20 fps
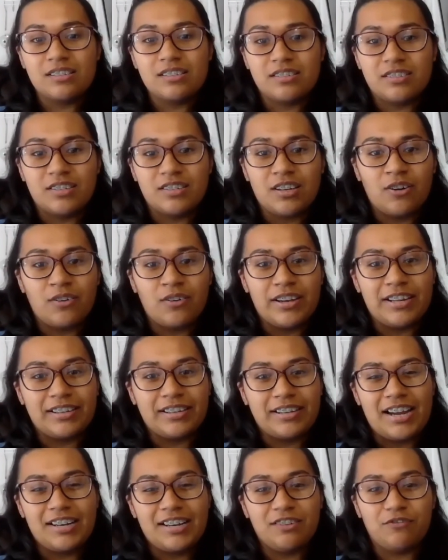So
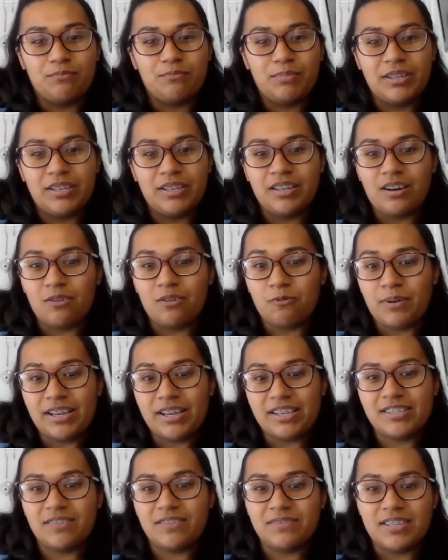it'd kind of be a
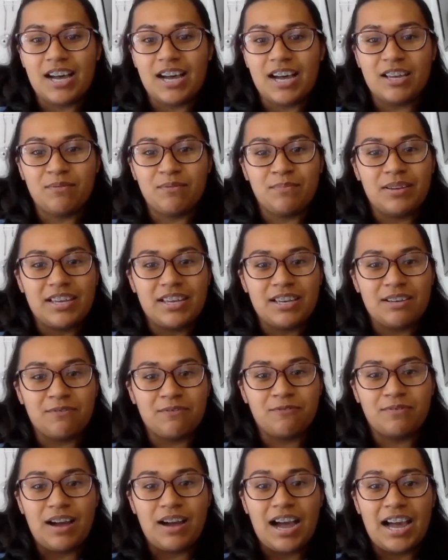waste of time
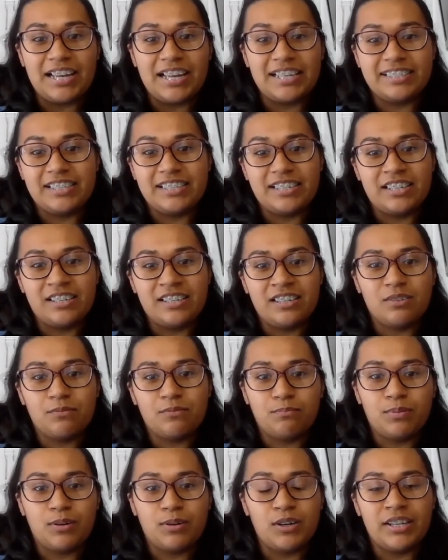if I didn't
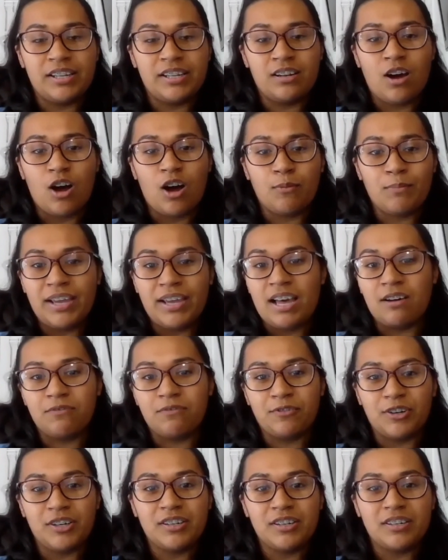put in all my
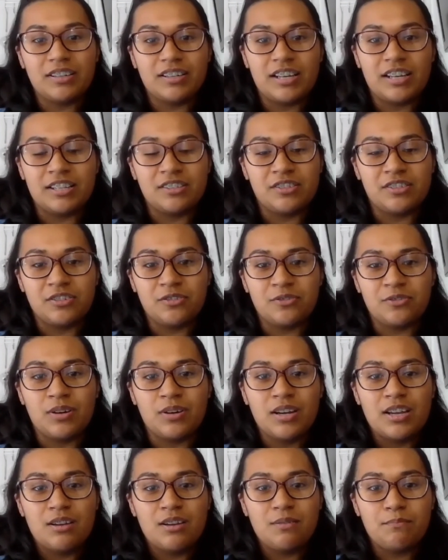effort into
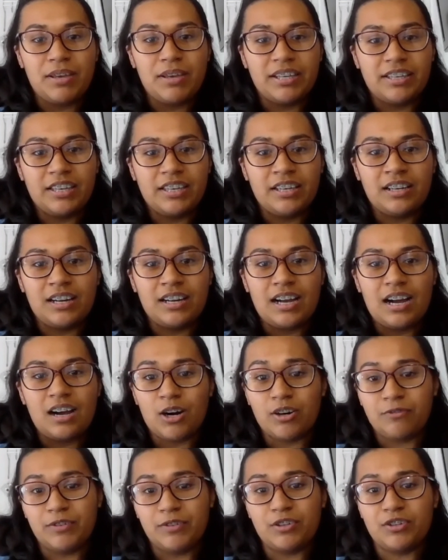making
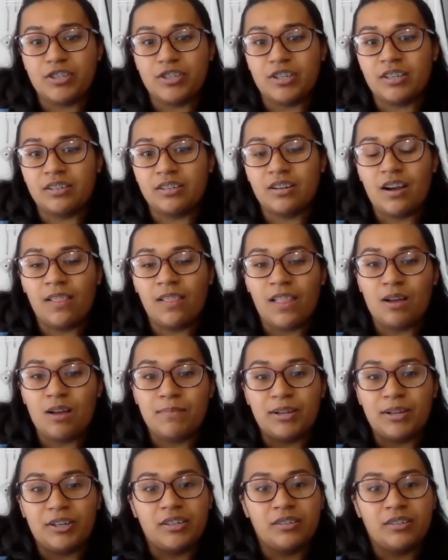our future a
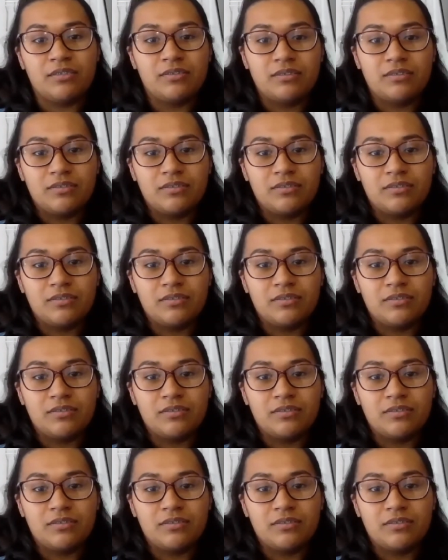lot better.